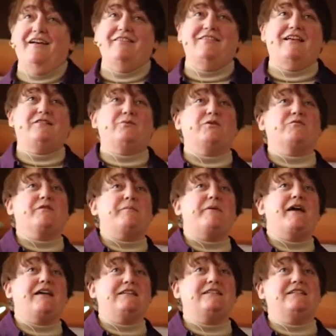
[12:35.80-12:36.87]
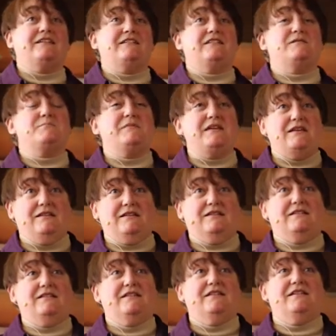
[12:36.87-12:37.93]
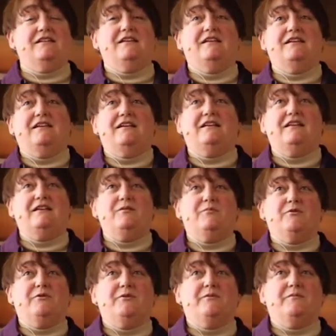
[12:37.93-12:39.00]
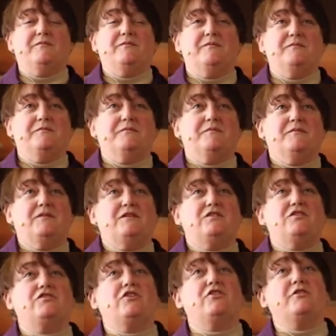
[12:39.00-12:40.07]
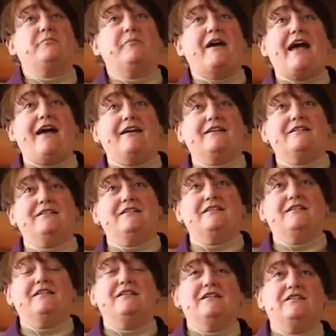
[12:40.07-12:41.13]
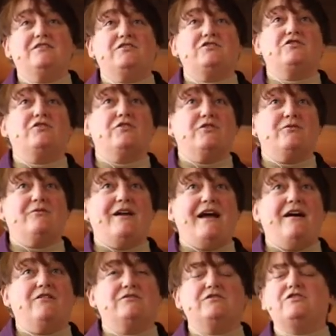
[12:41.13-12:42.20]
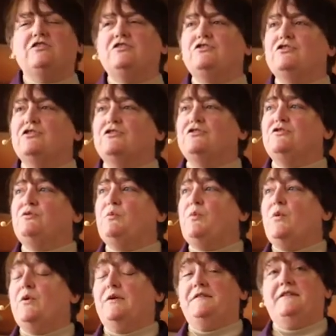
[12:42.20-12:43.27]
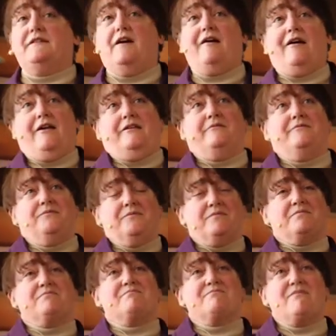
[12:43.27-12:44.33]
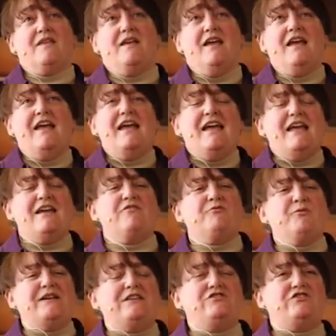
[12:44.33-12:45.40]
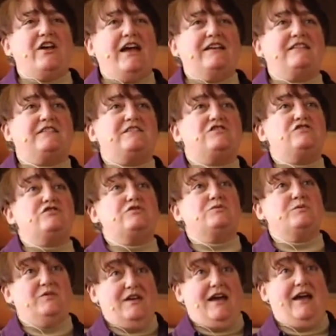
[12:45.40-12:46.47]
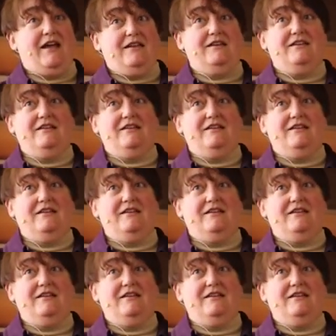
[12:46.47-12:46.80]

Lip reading: that's what repentance means in Hebrew. To turn back, to turn around, to turn towards God. If we just do that,